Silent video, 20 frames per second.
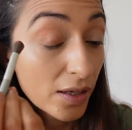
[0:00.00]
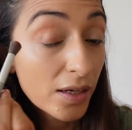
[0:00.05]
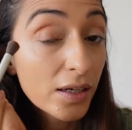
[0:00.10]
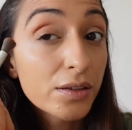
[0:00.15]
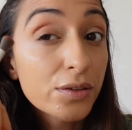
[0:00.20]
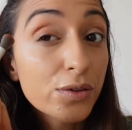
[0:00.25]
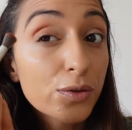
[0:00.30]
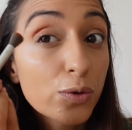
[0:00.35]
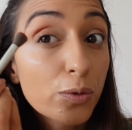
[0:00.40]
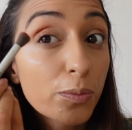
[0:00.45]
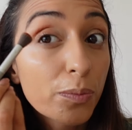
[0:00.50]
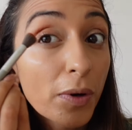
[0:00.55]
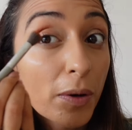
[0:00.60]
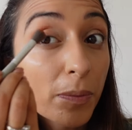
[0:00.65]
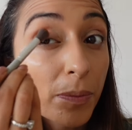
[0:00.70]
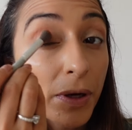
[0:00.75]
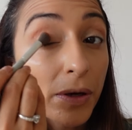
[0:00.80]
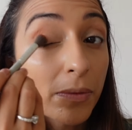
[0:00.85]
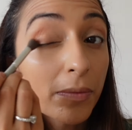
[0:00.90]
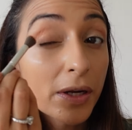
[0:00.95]
It's super
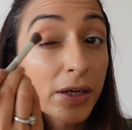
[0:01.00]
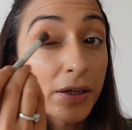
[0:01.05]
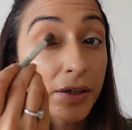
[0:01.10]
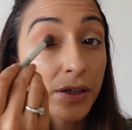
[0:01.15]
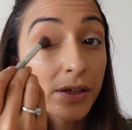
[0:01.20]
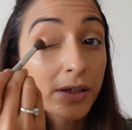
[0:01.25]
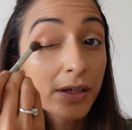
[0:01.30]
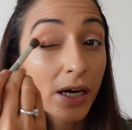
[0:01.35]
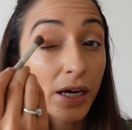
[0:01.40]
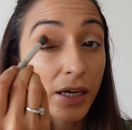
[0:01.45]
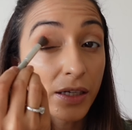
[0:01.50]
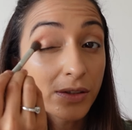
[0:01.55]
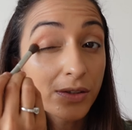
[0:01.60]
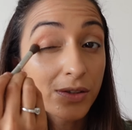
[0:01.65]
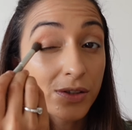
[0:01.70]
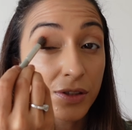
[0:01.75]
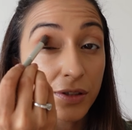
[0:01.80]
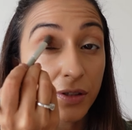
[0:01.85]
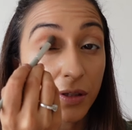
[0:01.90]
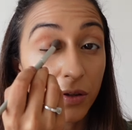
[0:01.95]
pigmented, guys.
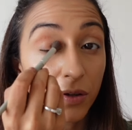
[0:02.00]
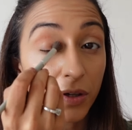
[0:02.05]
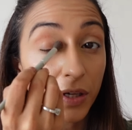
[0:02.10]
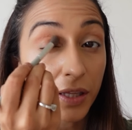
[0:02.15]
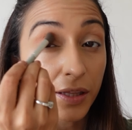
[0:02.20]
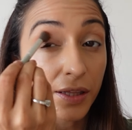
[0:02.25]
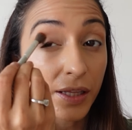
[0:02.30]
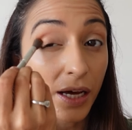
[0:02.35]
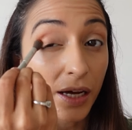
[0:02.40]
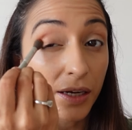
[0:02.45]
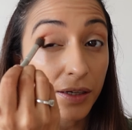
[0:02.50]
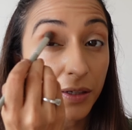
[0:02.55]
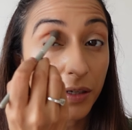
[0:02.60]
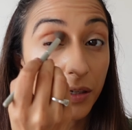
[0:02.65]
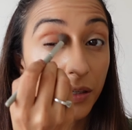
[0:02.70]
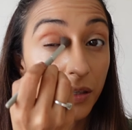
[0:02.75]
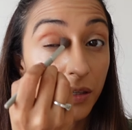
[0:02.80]
Just look at that.